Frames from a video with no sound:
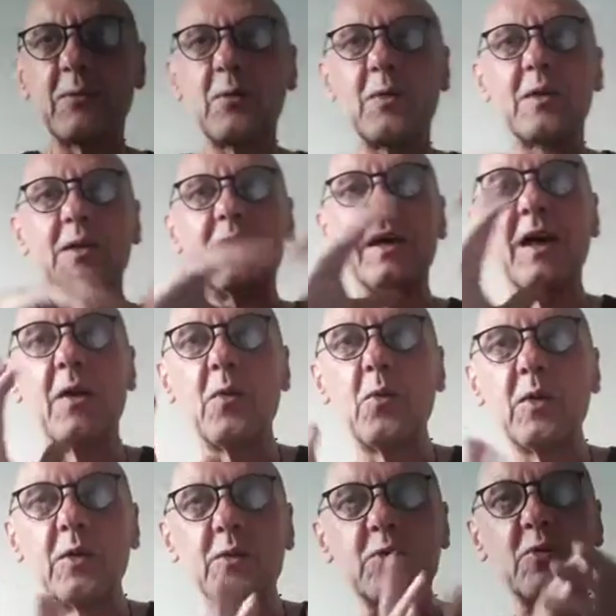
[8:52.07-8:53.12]
We want
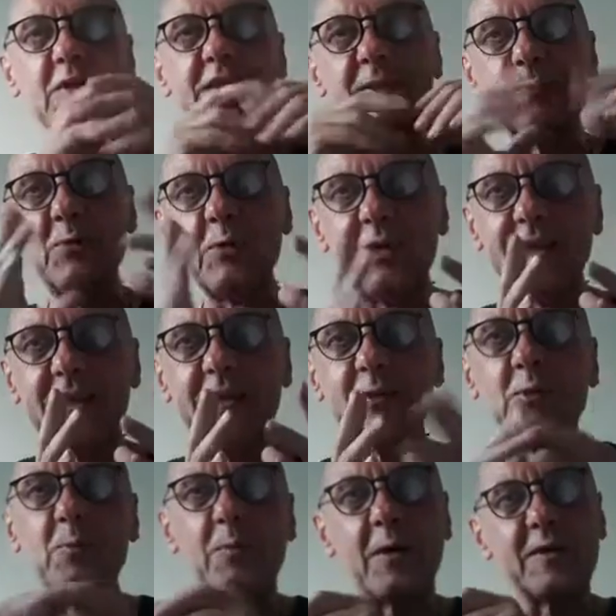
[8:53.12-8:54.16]
to transmute it
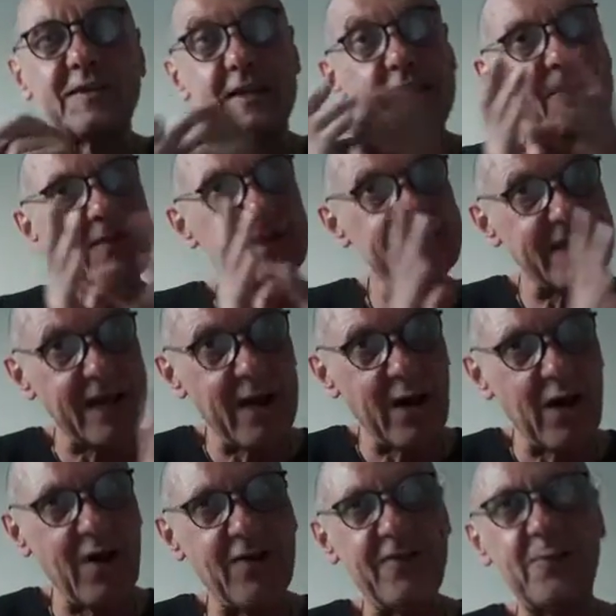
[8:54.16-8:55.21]
into positive and send
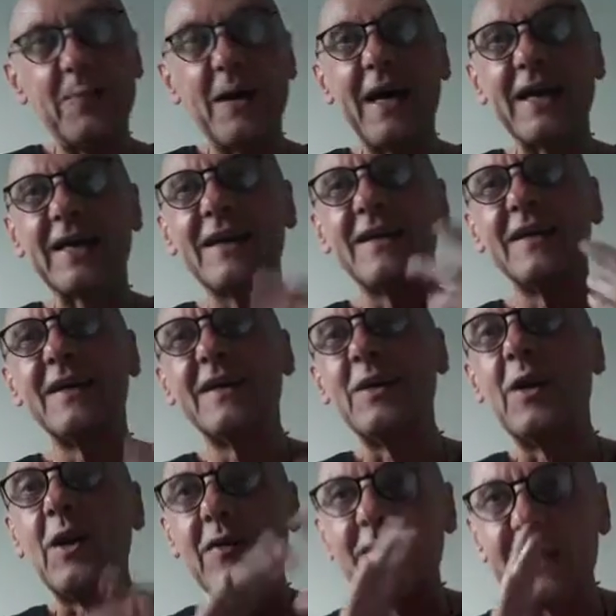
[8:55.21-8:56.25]
love back,
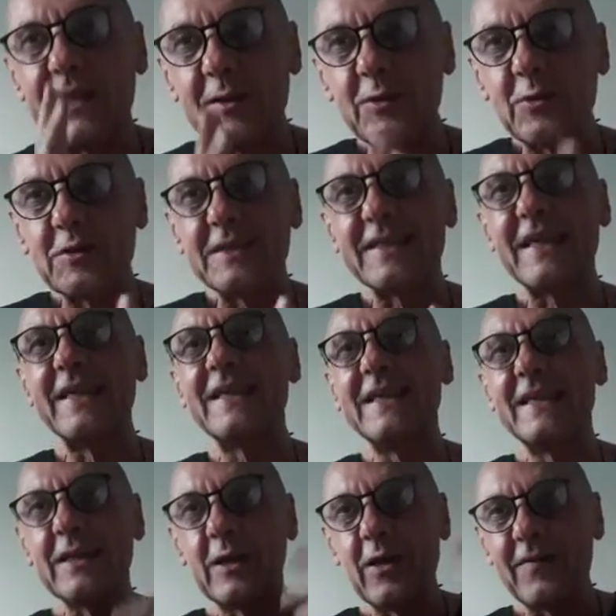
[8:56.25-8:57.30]
love and
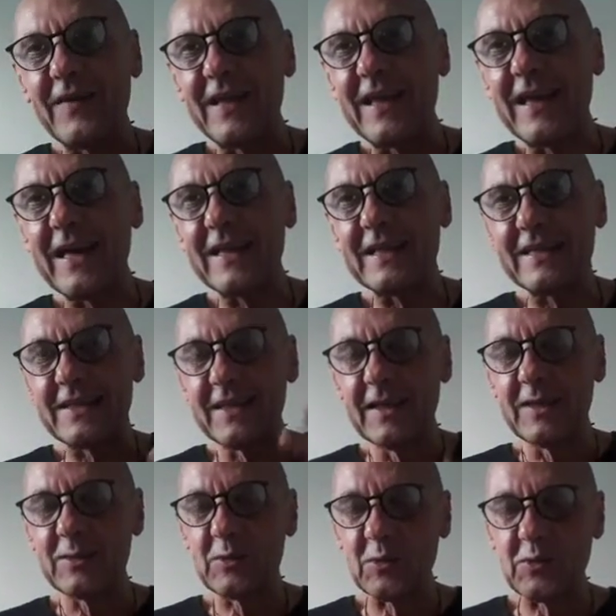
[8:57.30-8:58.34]
understanding, love and light.
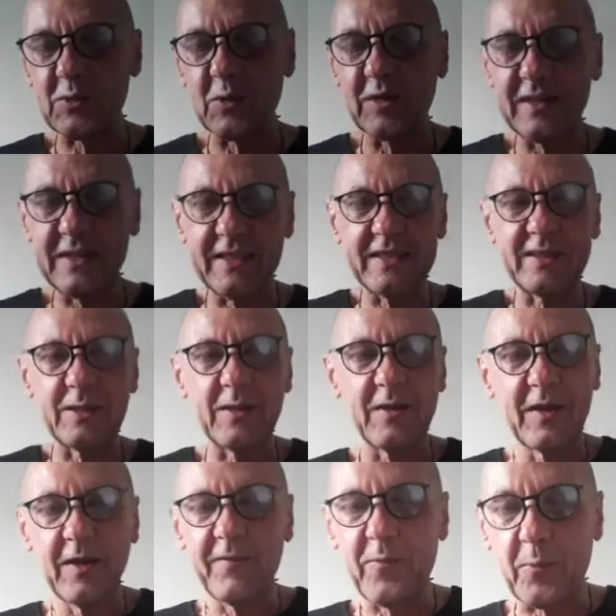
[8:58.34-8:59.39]
So it is
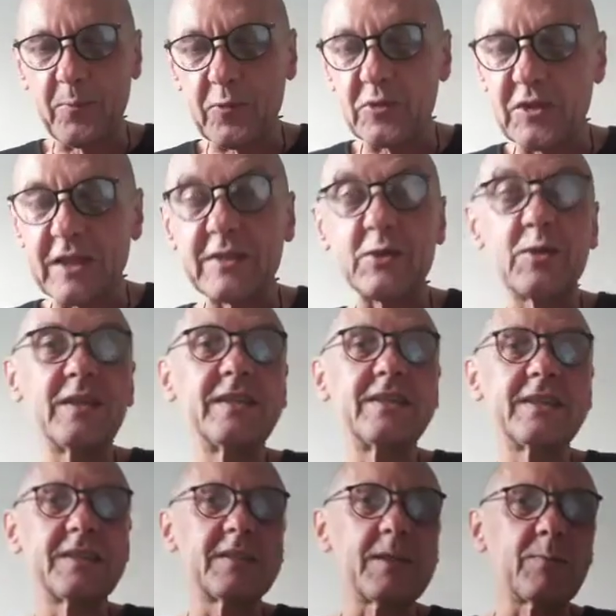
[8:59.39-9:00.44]
for projection.
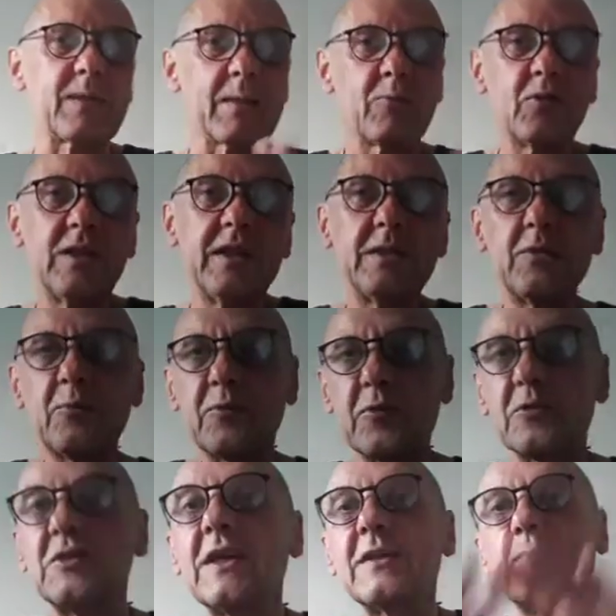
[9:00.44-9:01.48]
Is sometimes we need to
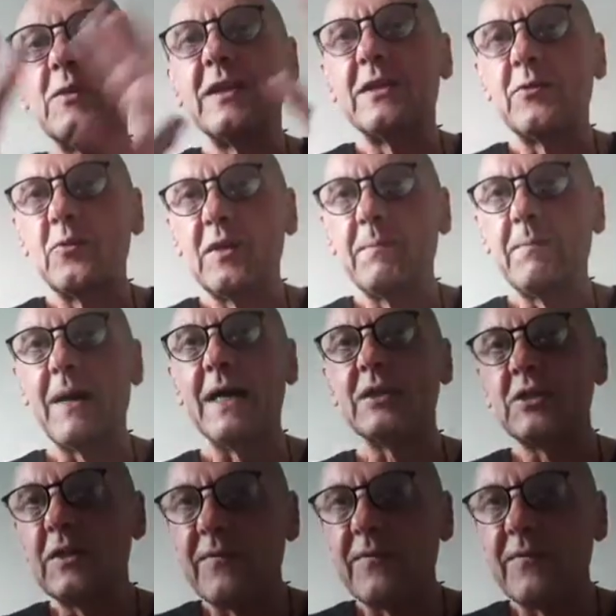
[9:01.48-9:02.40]
project, we need to imagine.